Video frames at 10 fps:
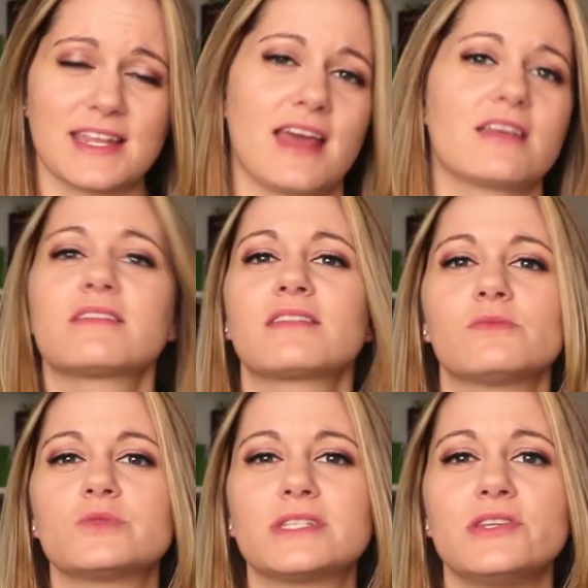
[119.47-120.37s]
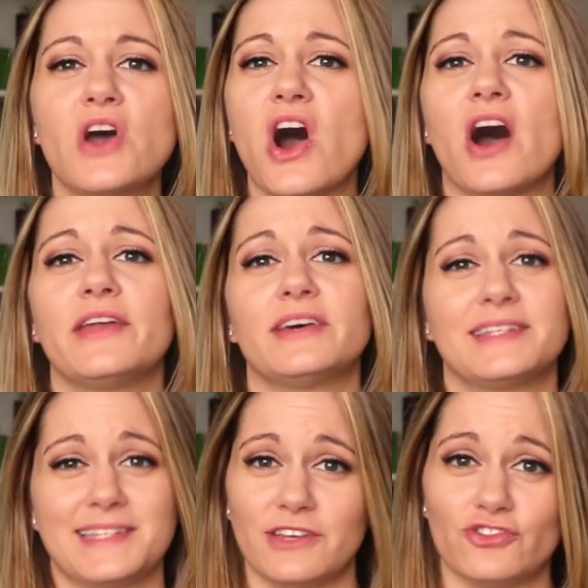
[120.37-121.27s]
and anything that was
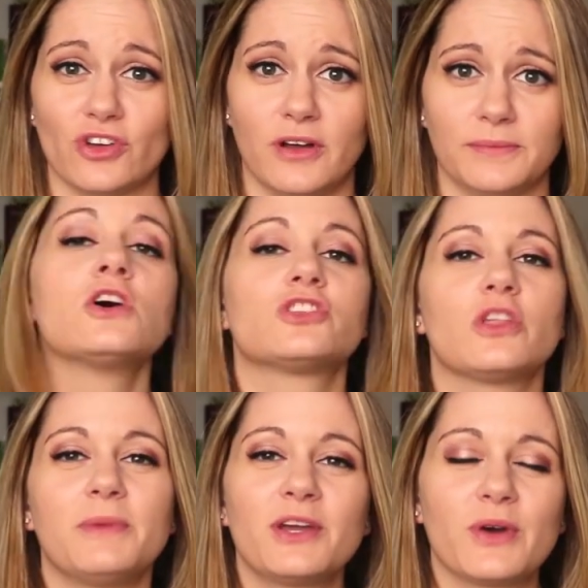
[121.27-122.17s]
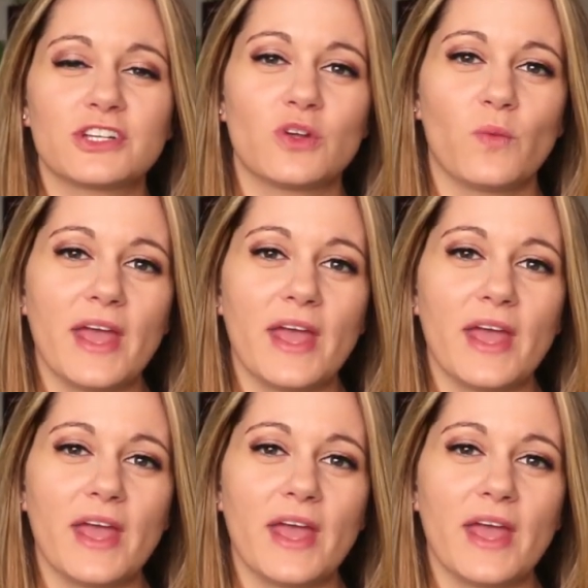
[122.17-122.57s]
non-essential. So the big question